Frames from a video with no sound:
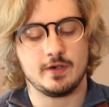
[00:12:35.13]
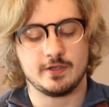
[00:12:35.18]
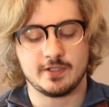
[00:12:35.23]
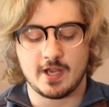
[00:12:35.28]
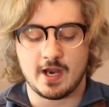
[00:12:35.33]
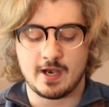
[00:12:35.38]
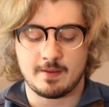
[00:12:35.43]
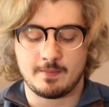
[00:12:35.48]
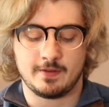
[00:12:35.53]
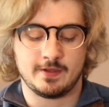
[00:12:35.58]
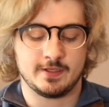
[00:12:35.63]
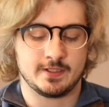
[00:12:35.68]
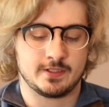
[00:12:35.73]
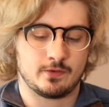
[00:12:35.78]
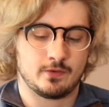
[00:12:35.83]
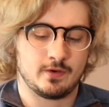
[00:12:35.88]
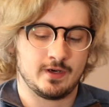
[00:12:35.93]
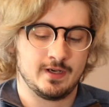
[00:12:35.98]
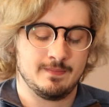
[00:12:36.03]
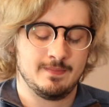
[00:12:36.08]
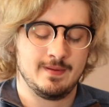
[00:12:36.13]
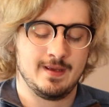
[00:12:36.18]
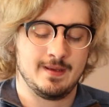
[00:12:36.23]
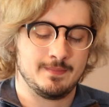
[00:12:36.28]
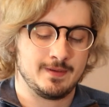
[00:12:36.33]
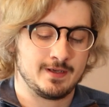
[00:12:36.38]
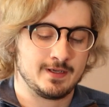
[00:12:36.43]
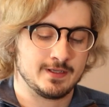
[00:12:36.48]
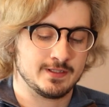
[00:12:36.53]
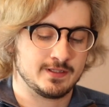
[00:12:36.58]
we were talking about this quite a
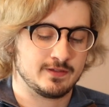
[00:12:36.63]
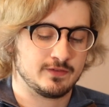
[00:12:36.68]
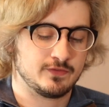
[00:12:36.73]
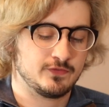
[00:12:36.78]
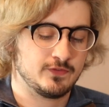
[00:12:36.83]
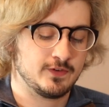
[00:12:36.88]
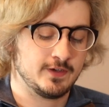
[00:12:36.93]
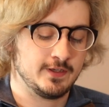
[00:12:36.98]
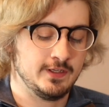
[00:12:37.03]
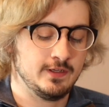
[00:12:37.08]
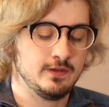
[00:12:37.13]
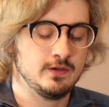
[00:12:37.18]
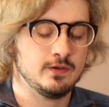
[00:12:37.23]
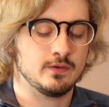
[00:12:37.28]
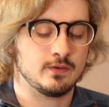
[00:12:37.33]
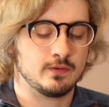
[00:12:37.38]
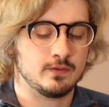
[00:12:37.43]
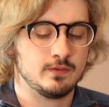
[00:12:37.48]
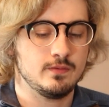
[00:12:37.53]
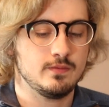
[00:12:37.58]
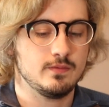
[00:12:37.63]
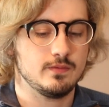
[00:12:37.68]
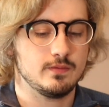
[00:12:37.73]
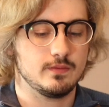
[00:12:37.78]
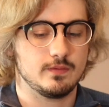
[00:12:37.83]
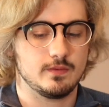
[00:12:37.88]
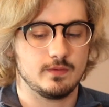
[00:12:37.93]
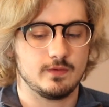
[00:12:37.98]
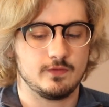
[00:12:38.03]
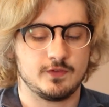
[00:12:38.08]
bit because for
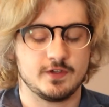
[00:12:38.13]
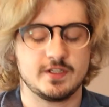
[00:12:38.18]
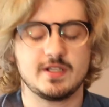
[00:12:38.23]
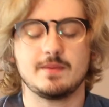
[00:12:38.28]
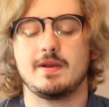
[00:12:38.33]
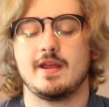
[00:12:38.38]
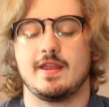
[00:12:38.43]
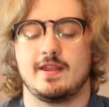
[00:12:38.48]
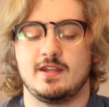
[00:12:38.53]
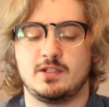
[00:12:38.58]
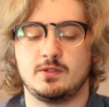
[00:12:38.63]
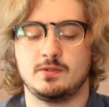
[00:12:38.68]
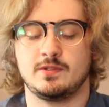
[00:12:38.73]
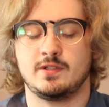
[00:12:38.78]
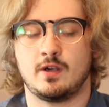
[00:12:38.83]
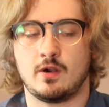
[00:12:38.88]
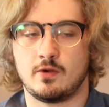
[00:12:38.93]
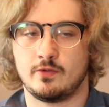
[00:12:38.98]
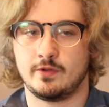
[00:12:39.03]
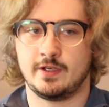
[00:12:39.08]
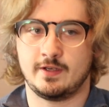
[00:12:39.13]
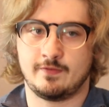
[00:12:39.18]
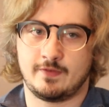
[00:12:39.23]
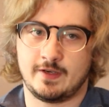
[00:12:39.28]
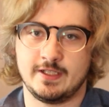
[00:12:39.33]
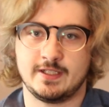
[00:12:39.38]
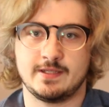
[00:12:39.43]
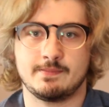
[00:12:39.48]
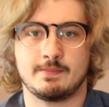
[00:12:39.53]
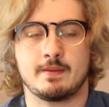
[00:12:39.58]
somebody that this was their only
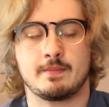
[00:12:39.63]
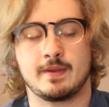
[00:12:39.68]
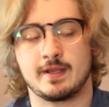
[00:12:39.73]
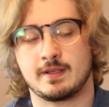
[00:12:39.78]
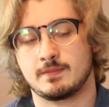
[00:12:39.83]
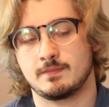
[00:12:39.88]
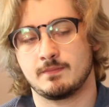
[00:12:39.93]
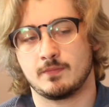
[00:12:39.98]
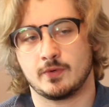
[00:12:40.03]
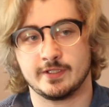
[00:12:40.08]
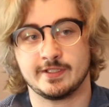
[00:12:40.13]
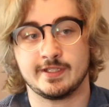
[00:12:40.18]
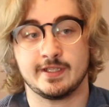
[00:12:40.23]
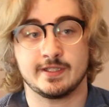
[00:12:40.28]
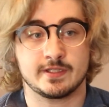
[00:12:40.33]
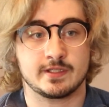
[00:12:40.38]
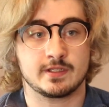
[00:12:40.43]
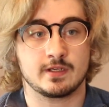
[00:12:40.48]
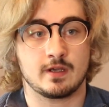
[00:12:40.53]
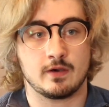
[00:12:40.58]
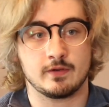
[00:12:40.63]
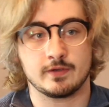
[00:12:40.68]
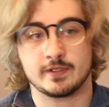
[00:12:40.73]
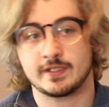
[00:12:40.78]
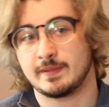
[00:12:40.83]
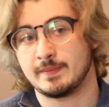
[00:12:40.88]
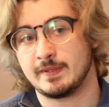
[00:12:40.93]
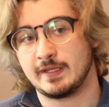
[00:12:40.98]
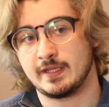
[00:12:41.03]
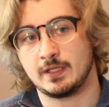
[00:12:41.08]
device, it might make more sense to go to
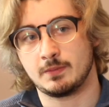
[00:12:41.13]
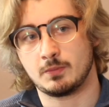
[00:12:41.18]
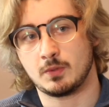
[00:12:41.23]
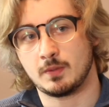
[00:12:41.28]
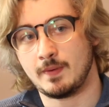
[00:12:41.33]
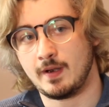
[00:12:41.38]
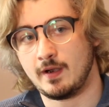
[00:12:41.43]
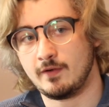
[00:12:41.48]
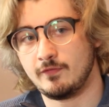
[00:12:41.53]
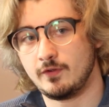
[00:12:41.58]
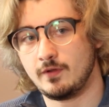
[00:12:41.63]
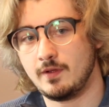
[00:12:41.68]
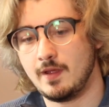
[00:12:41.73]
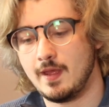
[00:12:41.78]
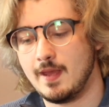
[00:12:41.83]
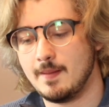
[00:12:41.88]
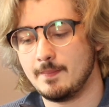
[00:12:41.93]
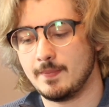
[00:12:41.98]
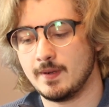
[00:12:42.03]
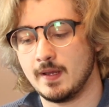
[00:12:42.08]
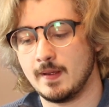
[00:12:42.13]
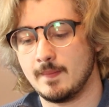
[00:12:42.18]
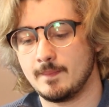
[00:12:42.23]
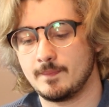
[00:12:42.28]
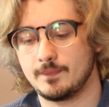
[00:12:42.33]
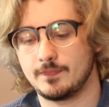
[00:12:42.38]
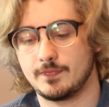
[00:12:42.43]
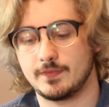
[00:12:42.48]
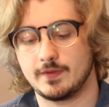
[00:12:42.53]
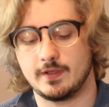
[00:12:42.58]
something a little more powerful.
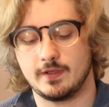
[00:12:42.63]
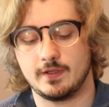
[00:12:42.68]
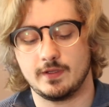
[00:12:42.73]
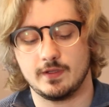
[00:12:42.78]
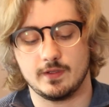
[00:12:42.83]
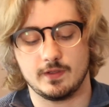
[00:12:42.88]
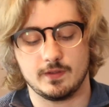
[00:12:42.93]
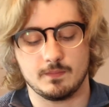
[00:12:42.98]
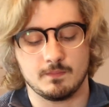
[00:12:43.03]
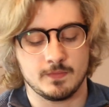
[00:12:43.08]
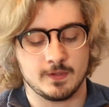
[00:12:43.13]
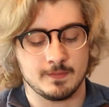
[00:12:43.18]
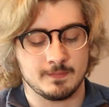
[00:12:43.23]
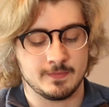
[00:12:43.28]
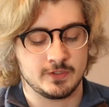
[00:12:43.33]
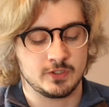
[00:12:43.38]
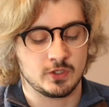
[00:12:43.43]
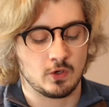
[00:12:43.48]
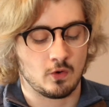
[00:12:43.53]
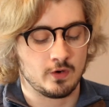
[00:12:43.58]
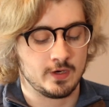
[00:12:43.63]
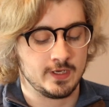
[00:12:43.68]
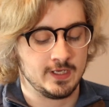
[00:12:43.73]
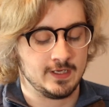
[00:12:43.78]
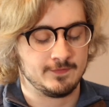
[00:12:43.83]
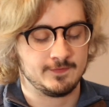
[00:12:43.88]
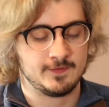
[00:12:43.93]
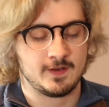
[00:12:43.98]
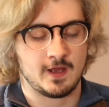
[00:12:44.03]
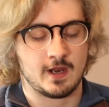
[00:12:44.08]
But the
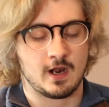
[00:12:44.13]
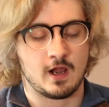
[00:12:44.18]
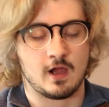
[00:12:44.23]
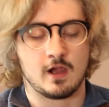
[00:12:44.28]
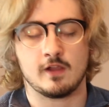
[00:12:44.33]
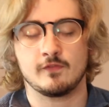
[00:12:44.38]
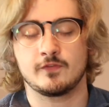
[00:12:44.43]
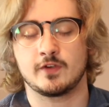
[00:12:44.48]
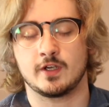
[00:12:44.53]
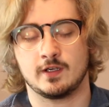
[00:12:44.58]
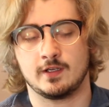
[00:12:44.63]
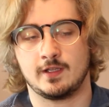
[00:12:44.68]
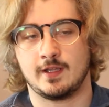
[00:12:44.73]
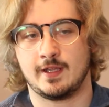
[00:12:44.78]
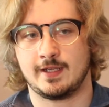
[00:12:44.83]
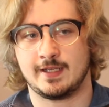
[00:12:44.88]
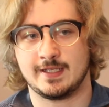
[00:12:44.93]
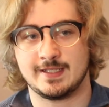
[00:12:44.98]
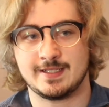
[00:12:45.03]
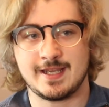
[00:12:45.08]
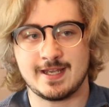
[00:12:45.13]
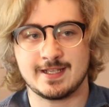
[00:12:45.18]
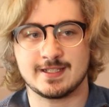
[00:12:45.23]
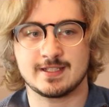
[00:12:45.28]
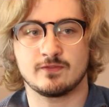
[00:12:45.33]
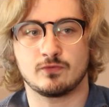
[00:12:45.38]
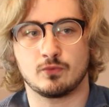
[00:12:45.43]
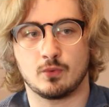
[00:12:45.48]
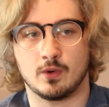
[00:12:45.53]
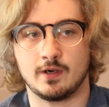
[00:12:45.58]
majority, if not all of your like
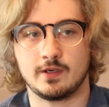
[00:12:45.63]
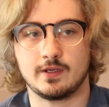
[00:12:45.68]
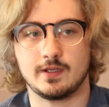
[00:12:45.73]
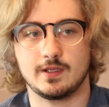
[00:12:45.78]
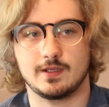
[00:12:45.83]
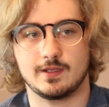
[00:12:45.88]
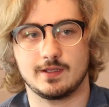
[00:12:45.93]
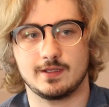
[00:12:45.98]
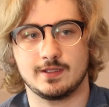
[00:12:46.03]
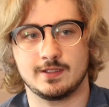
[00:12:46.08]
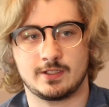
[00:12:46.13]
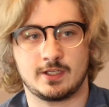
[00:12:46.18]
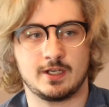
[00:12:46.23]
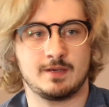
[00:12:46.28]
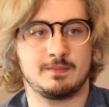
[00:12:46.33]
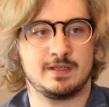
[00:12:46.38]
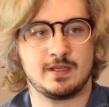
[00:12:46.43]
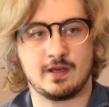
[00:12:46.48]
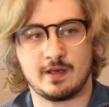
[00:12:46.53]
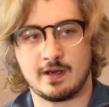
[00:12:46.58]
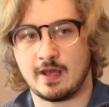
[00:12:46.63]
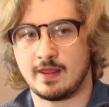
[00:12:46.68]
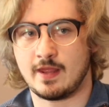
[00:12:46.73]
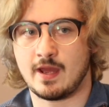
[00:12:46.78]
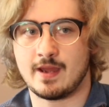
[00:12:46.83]
intensive work is going to be done on